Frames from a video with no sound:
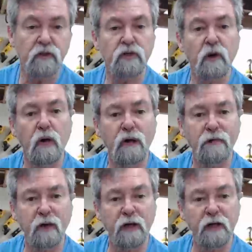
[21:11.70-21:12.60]
So
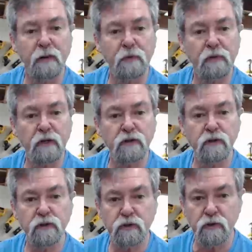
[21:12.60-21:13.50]
I've lined it up with those
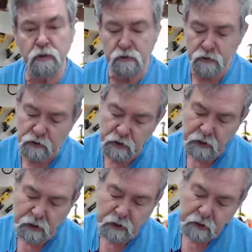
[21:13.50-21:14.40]
two screws.
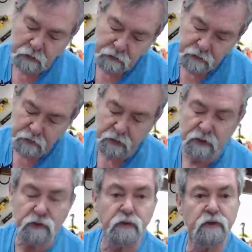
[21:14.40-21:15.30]
Then
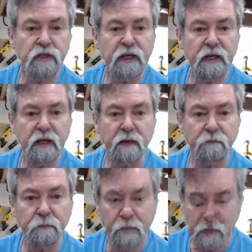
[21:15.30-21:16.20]
these screws here,
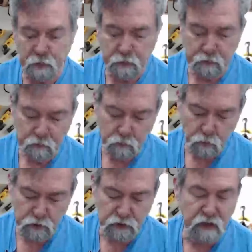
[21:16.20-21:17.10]

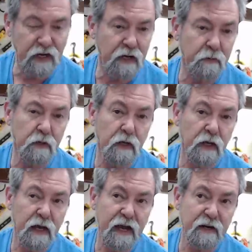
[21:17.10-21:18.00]
which are
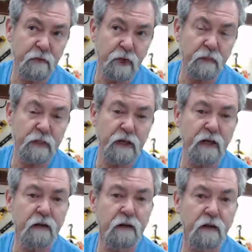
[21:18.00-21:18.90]

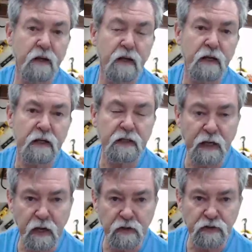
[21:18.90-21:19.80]
8mm
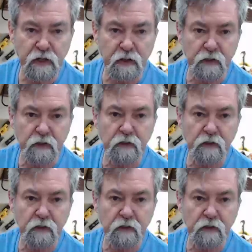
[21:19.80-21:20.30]
countersunk